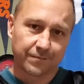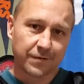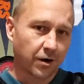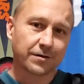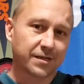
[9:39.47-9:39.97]

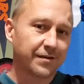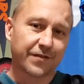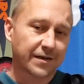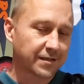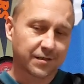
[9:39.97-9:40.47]
or
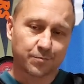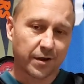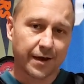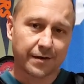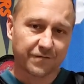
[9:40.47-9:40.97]
defenses
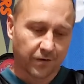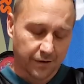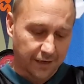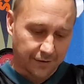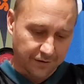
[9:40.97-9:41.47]
play for
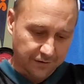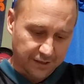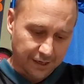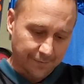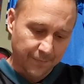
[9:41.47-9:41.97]
either
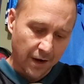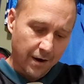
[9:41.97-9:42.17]
team.